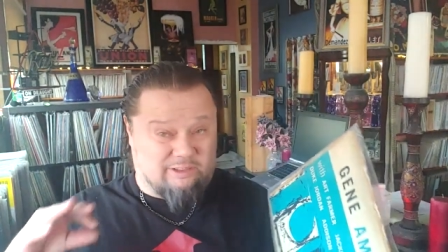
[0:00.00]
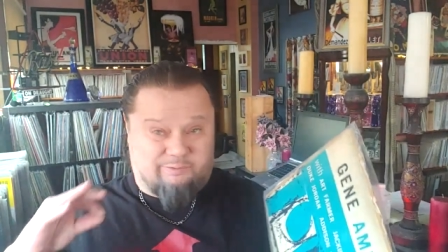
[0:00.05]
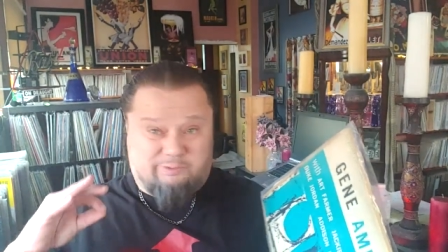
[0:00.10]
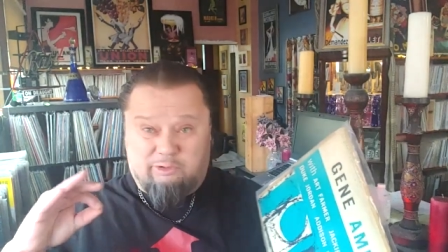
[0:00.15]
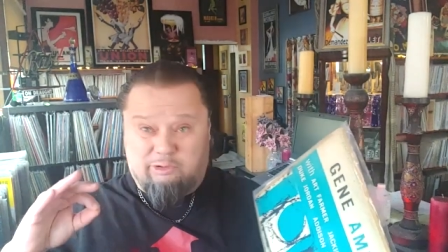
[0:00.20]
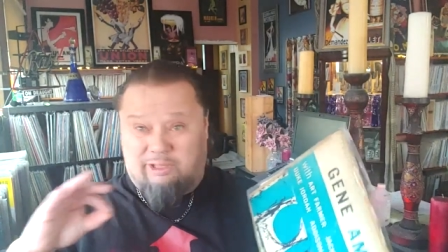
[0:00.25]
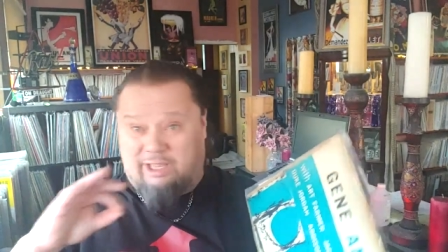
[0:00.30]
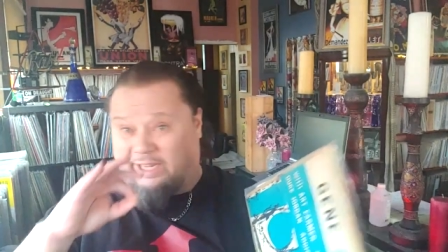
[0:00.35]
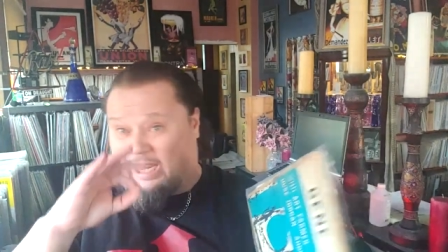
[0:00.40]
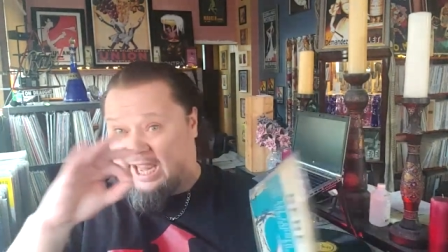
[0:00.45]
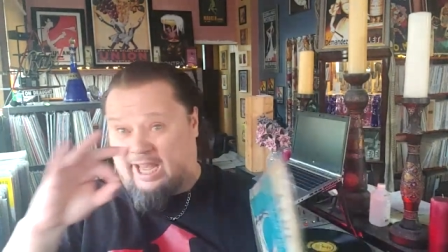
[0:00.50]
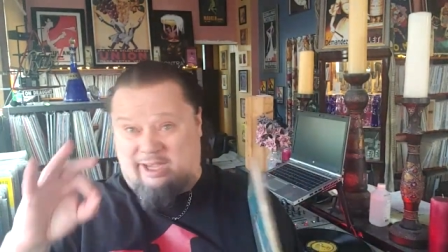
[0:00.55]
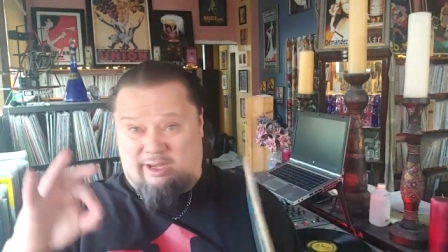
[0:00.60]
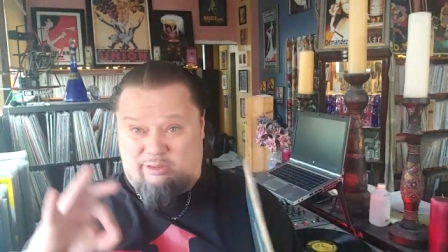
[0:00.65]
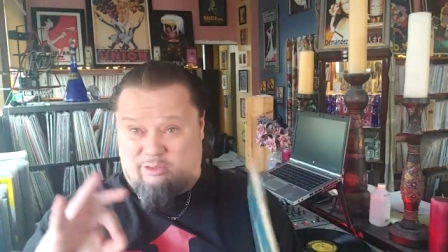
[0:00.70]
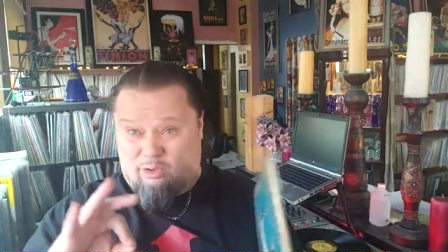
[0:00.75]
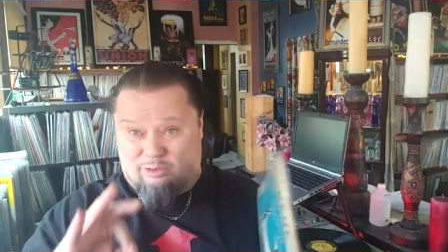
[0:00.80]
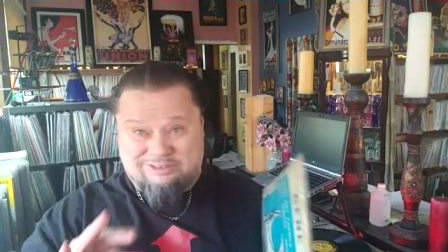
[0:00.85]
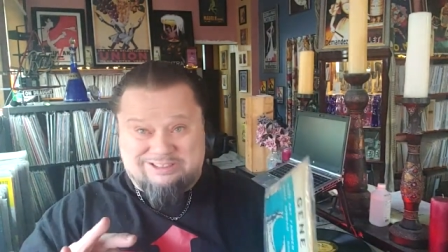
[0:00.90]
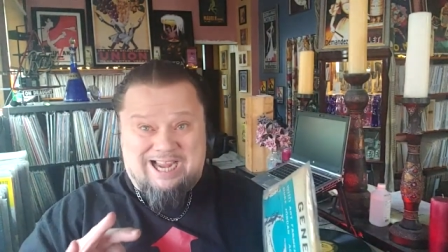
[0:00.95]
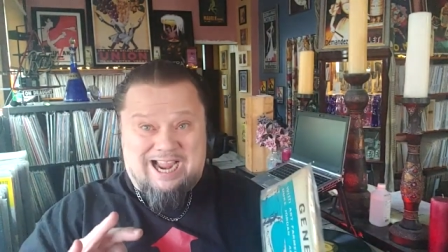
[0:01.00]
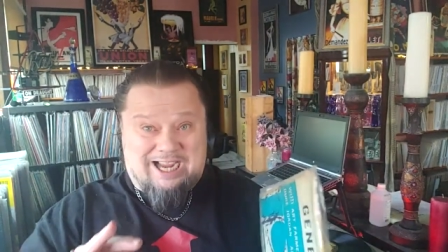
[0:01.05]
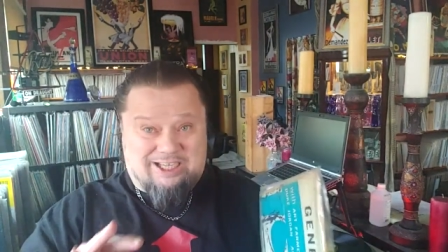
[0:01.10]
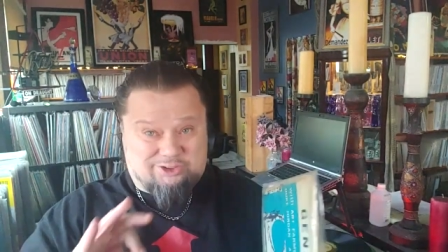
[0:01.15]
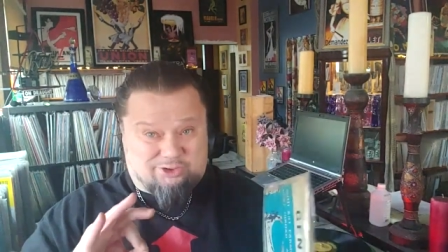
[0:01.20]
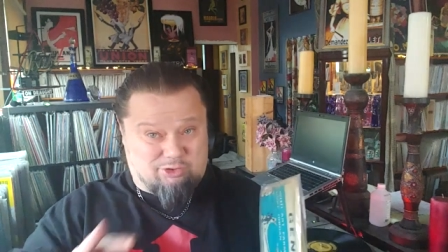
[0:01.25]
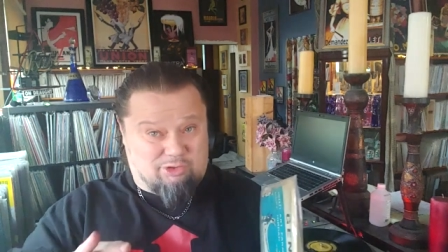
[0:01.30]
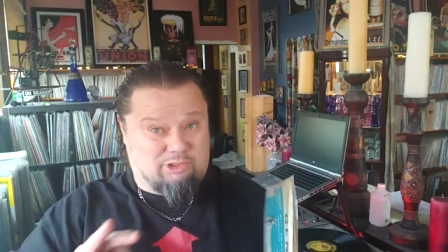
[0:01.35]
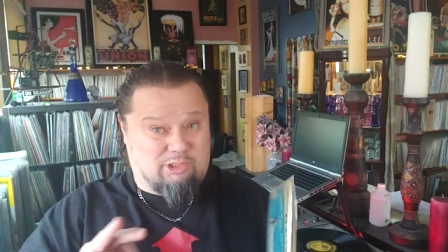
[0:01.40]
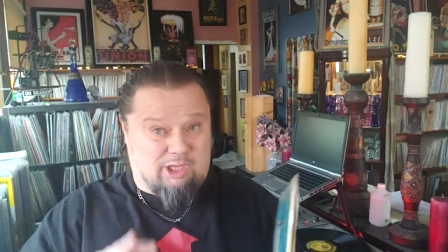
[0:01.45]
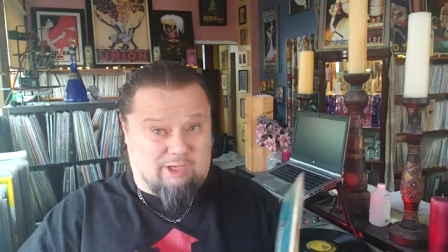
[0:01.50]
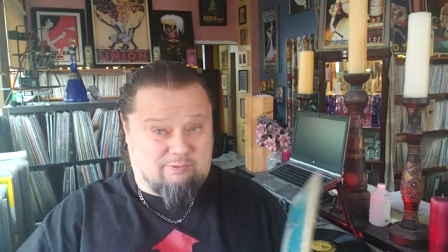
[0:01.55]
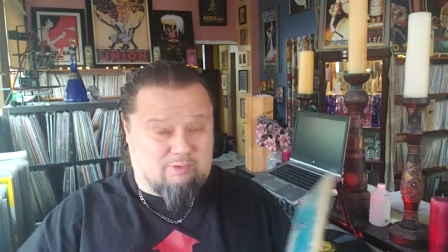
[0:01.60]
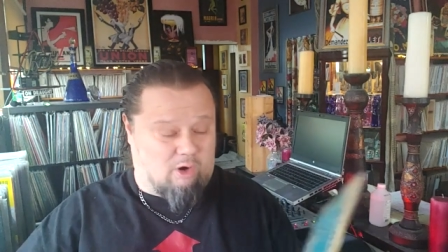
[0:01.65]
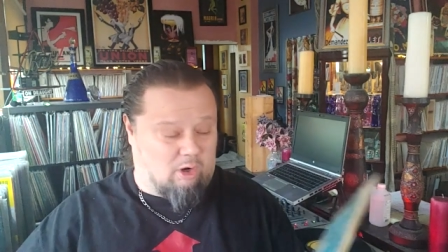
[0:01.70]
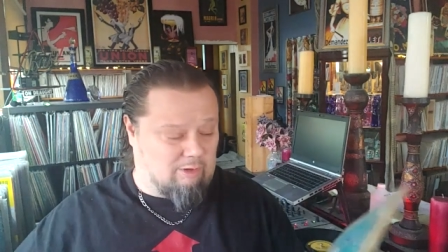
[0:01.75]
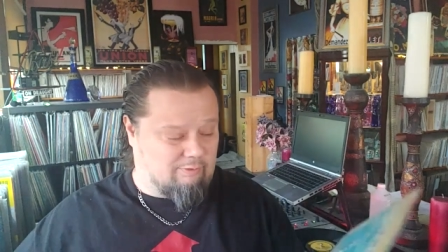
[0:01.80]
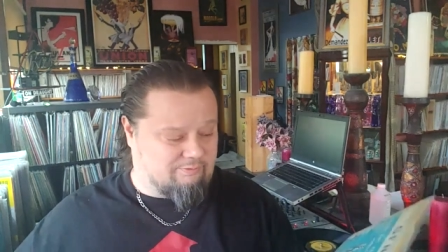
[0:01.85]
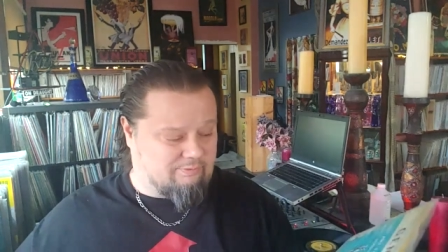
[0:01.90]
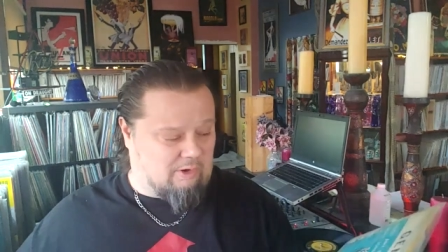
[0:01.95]
If you like any of those guys, you'll love
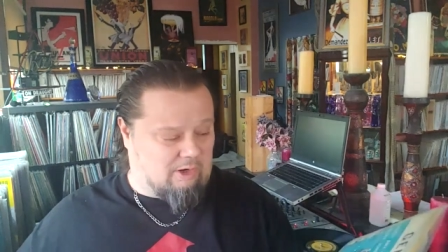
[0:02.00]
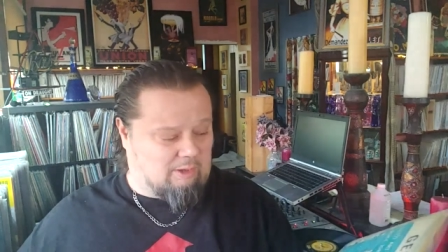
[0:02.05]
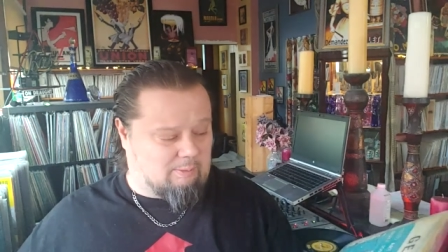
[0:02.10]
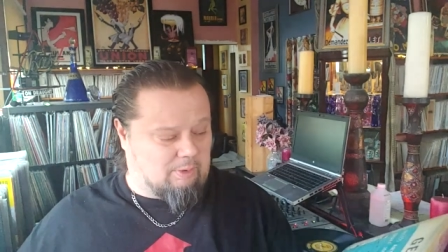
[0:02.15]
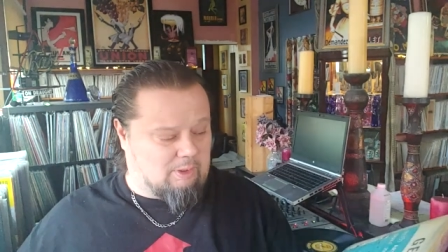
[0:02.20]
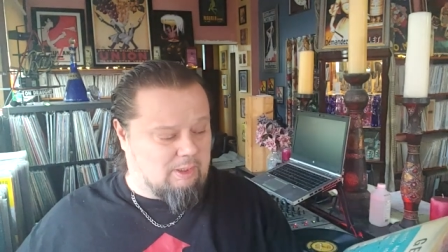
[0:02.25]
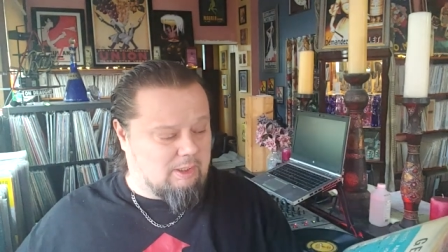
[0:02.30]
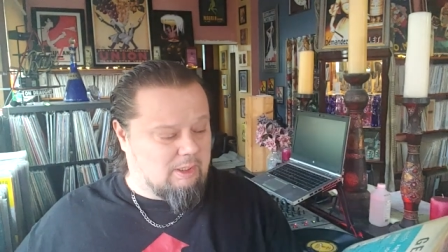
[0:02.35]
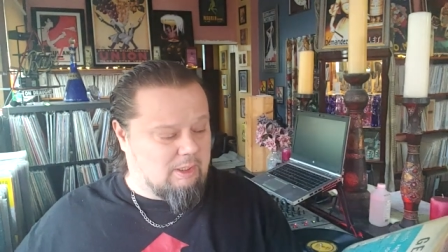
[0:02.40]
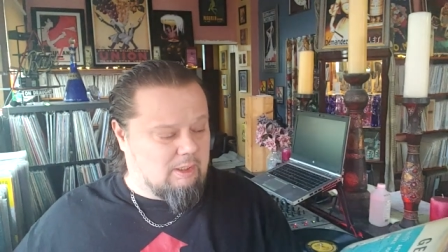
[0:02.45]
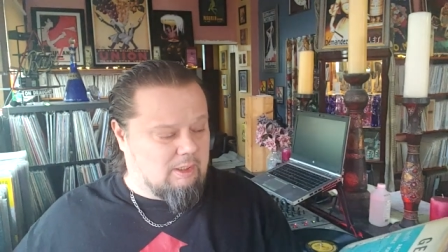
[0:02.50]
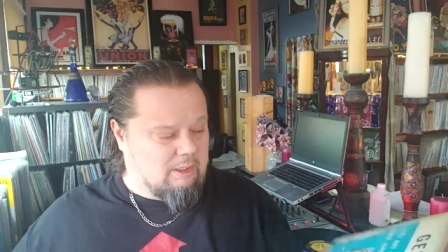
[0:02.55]
Art Farmer.